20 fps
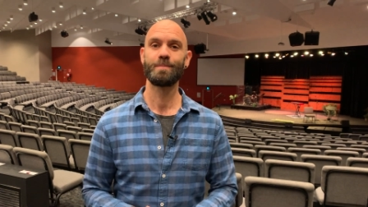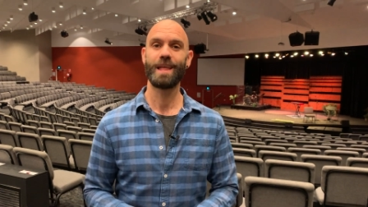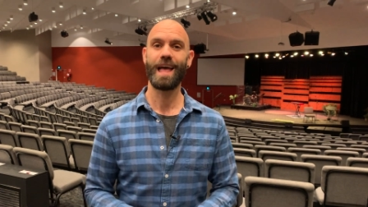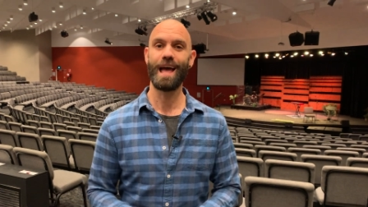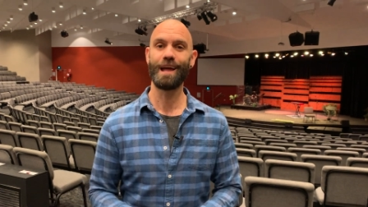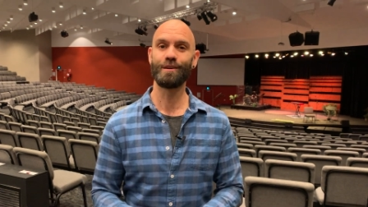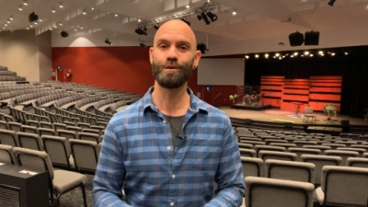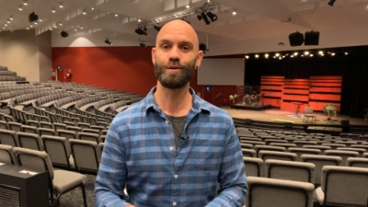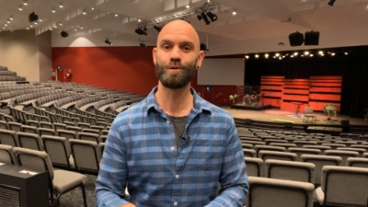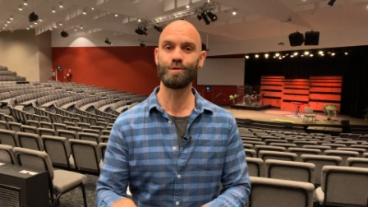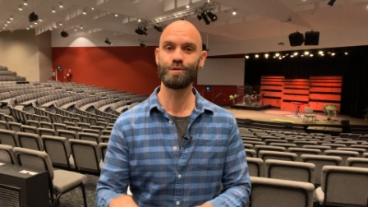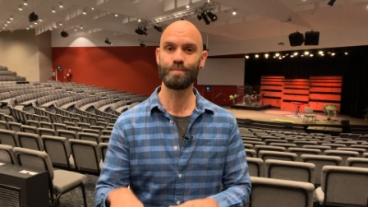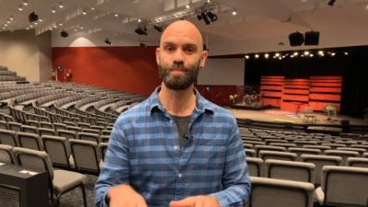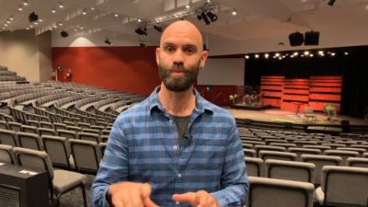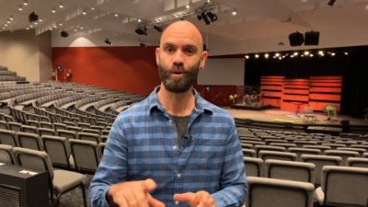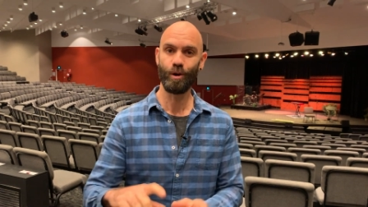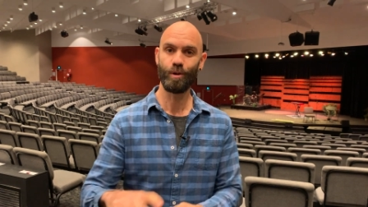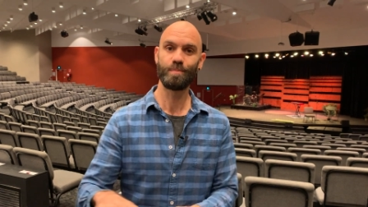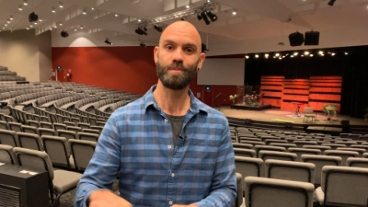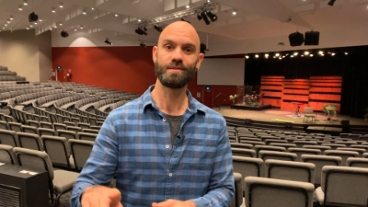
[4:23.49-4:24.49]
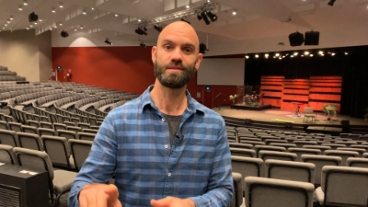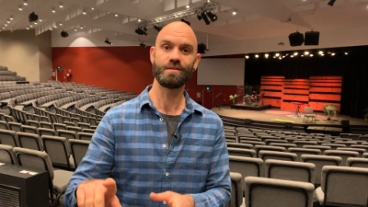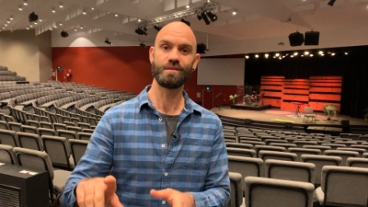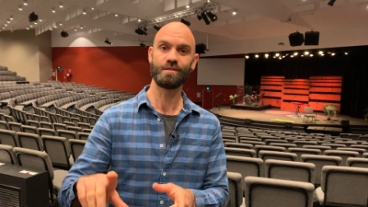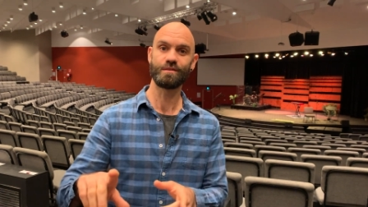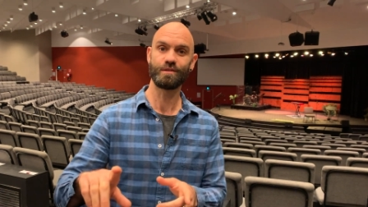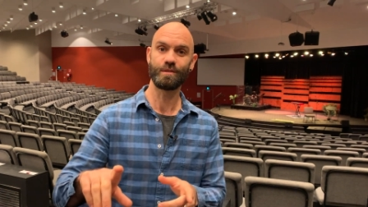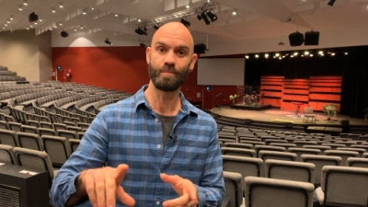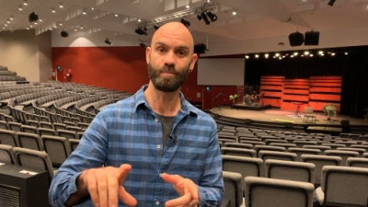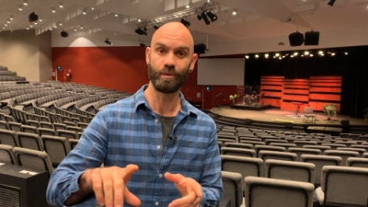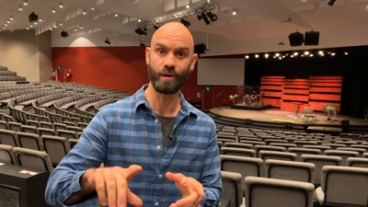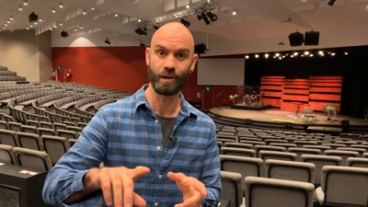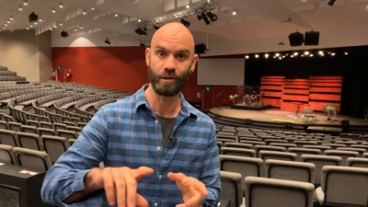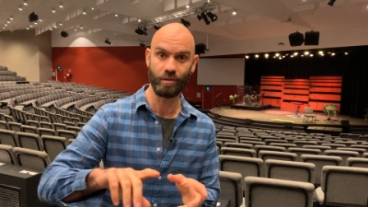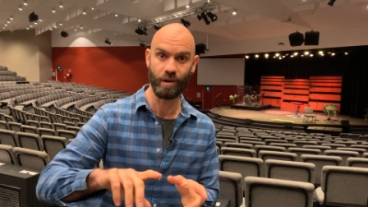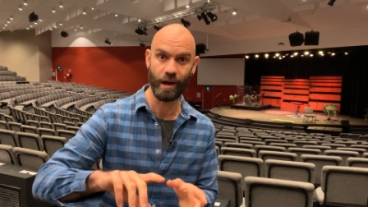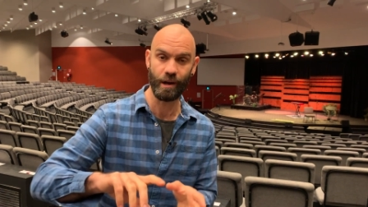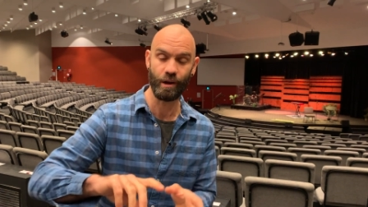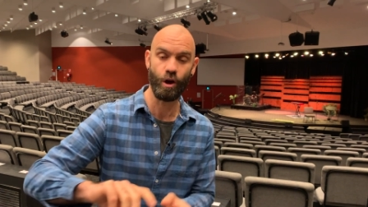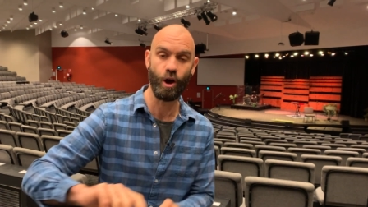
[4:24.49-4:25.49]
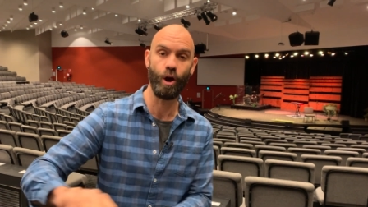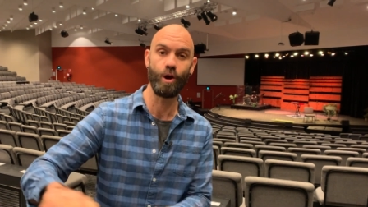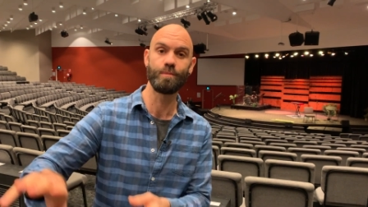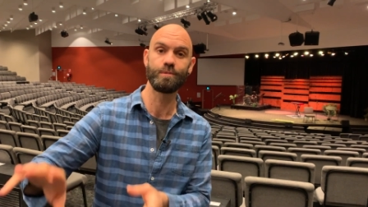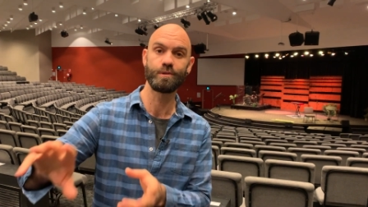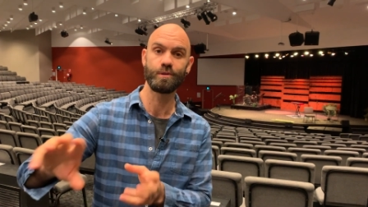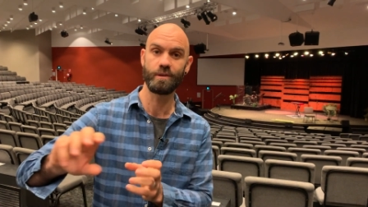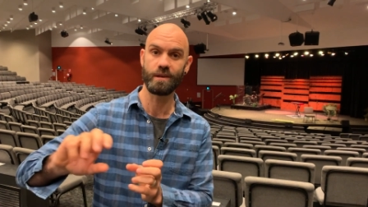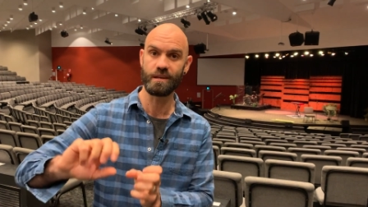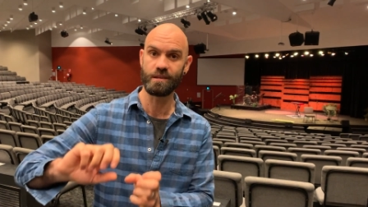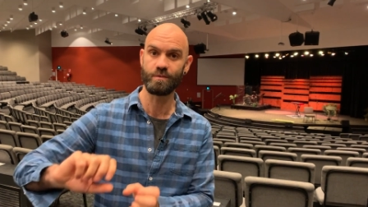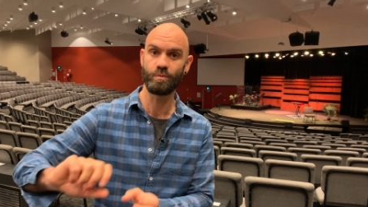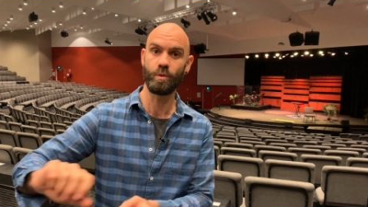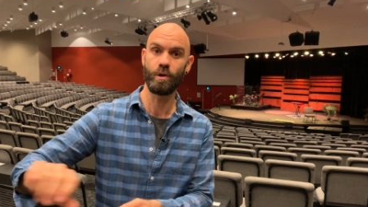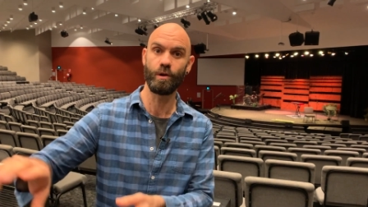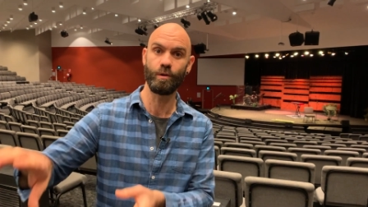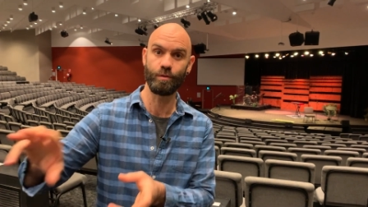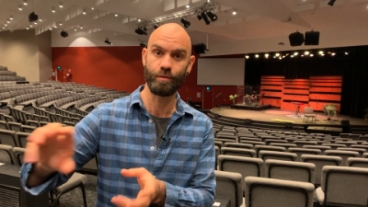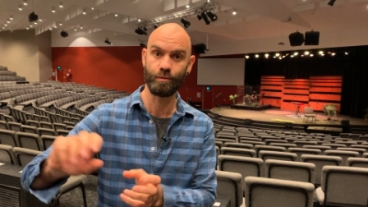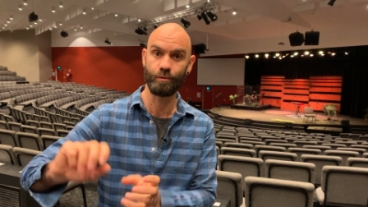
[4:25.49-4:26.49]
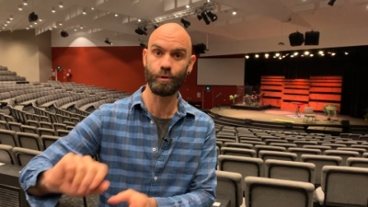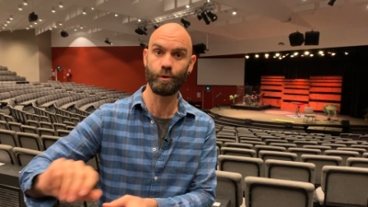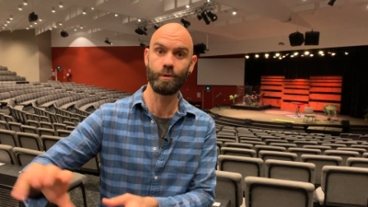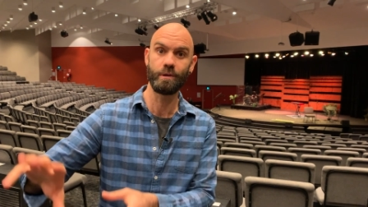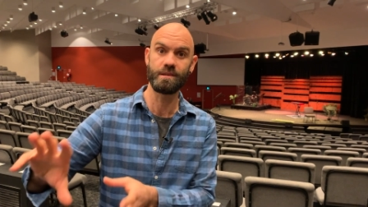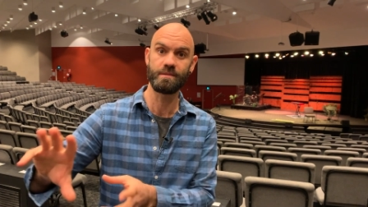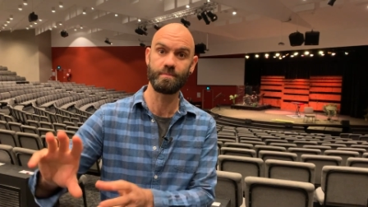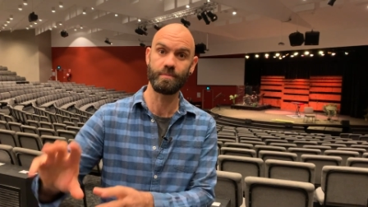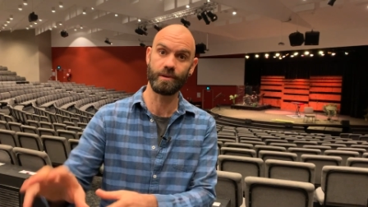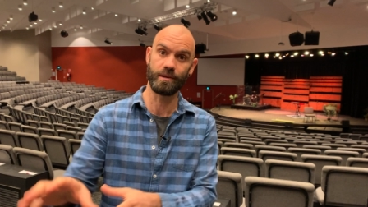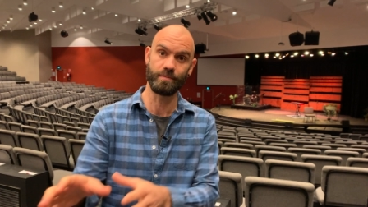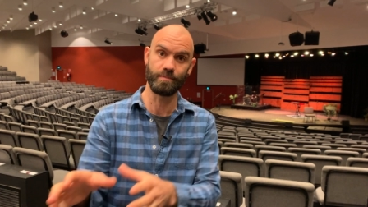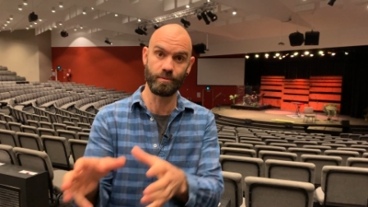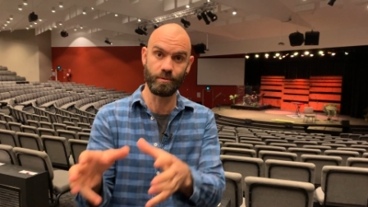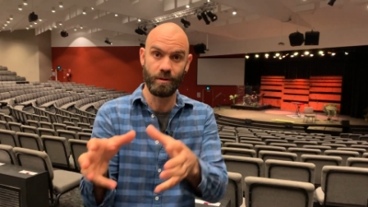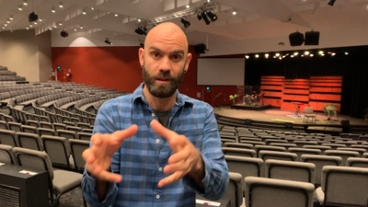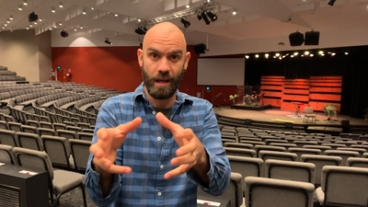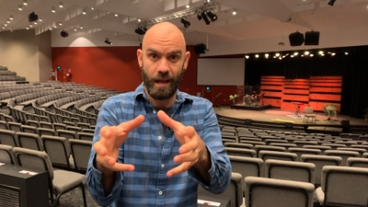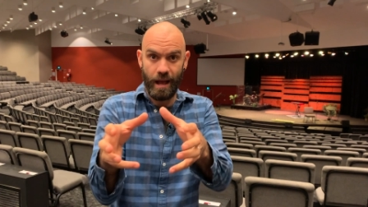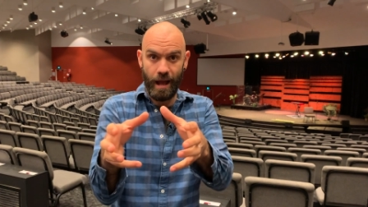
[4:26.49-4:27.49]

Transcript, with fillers: and whose purpose is to bring great hope to his world through his people